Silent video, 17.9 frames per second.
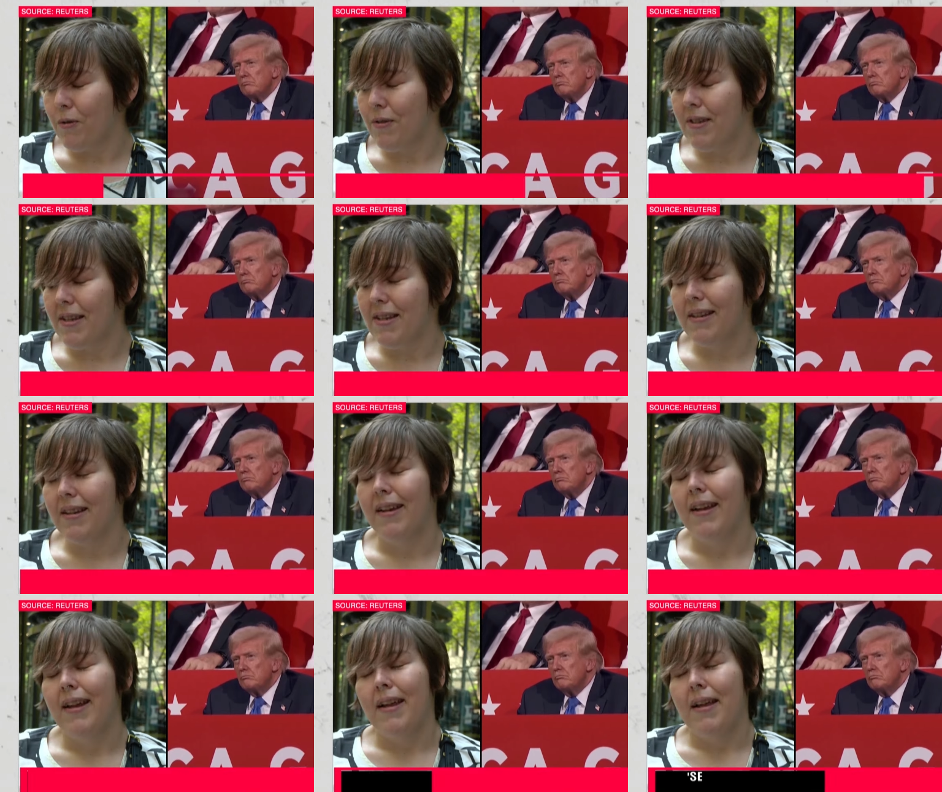
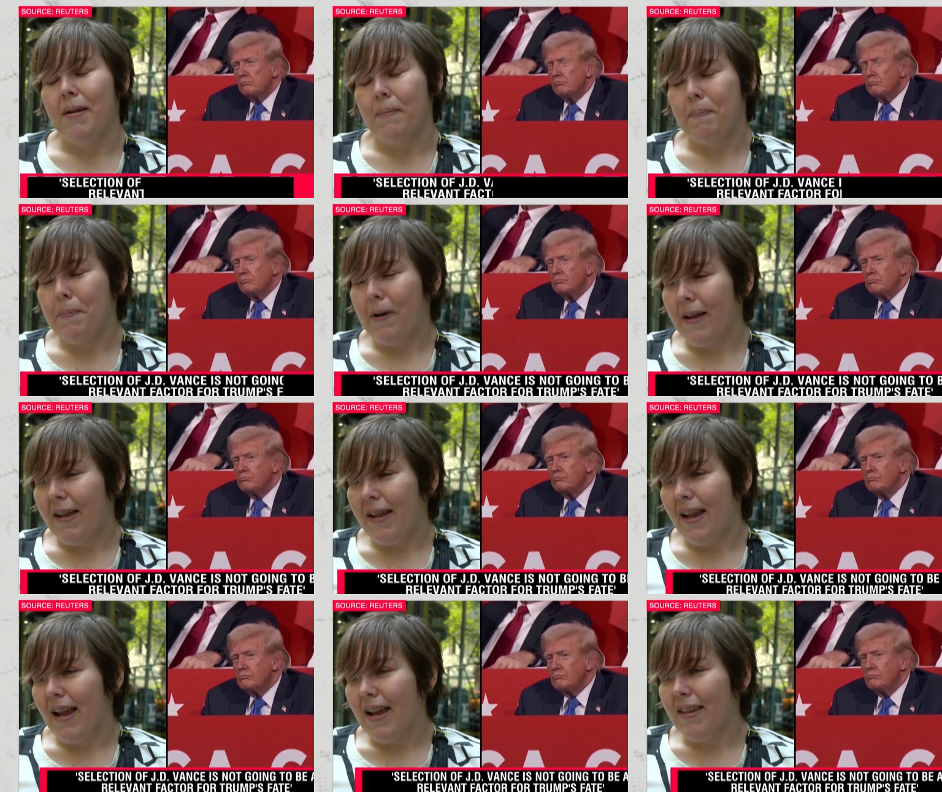Speaker 1: chosen,
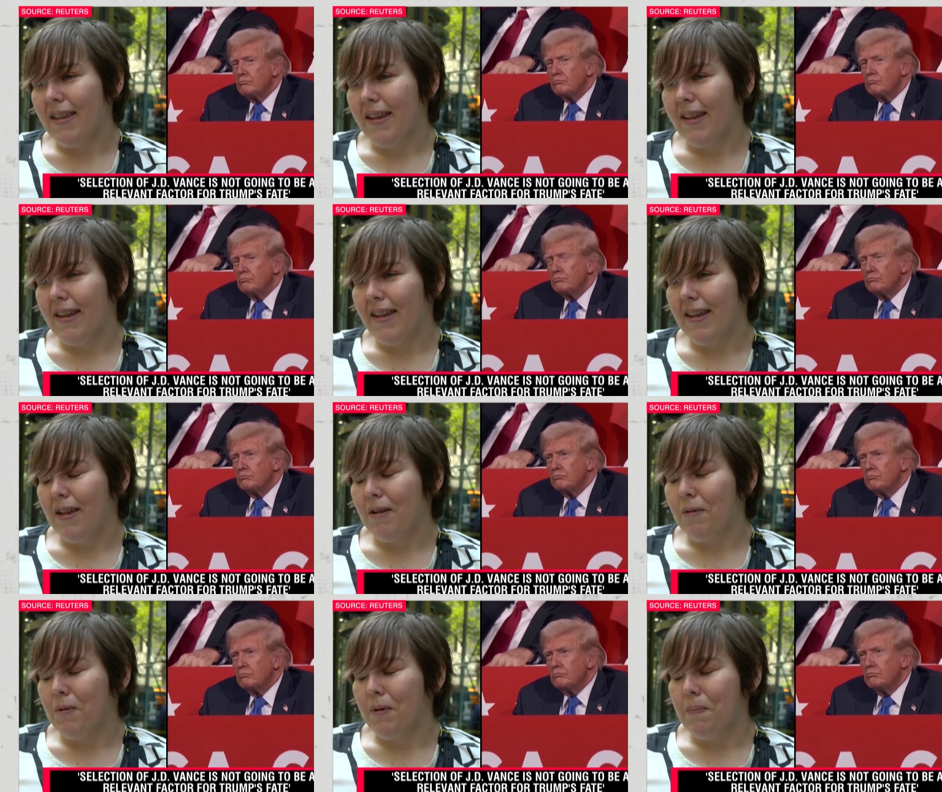but I
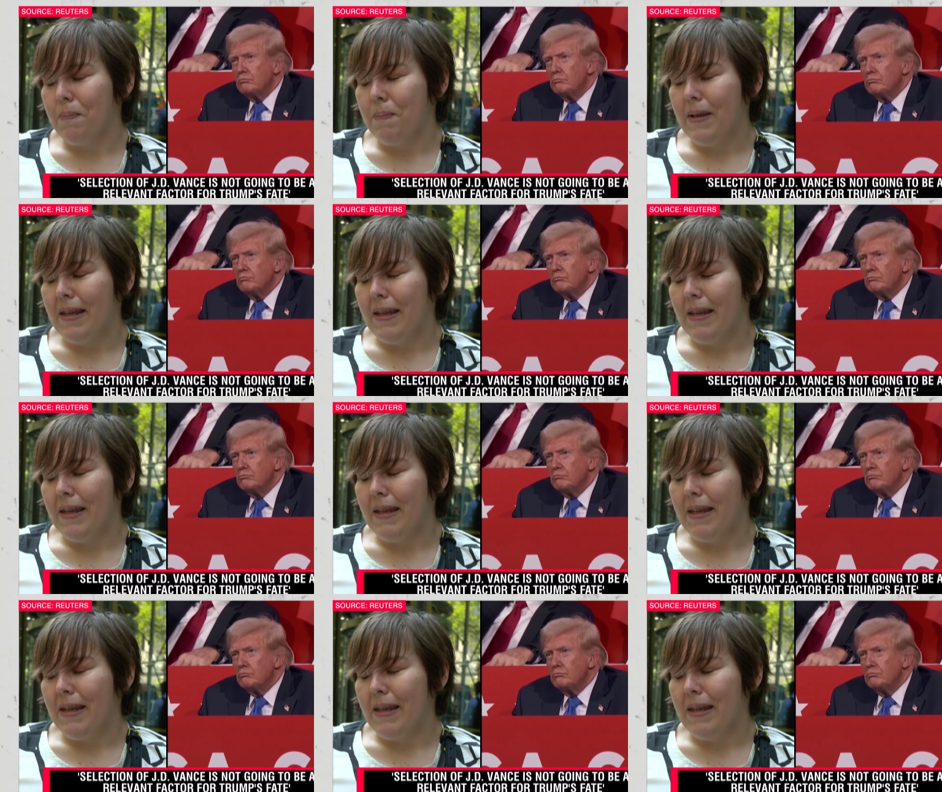think it will